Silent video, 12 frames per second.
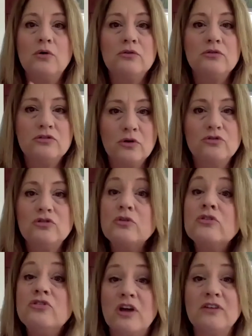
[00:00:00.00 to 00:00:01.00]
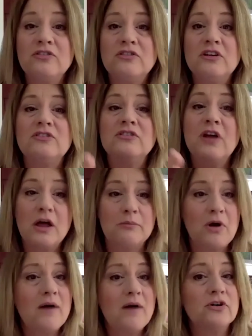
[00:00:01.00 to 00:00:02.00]
social justice
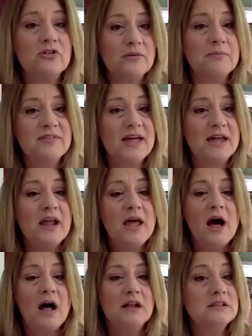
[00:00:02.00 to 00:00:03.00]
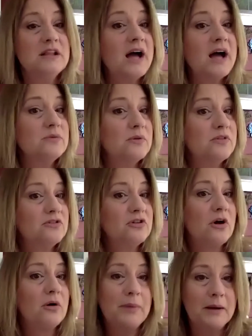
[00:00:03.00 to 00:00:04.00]
nonprofit or something that aligns with the
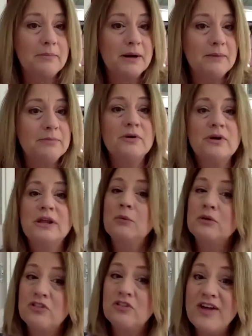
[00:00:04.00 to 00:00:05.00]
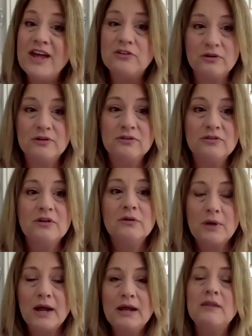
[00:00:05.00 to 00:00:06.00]
show. Bye Bye Birdie, it was the veterans,
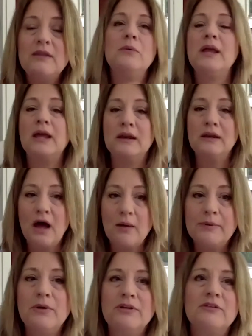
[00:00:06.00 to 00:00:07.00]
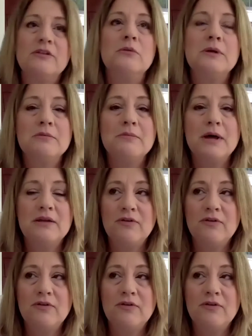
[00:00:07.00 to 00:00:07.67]
right? And then we can help and raise a little bit of money for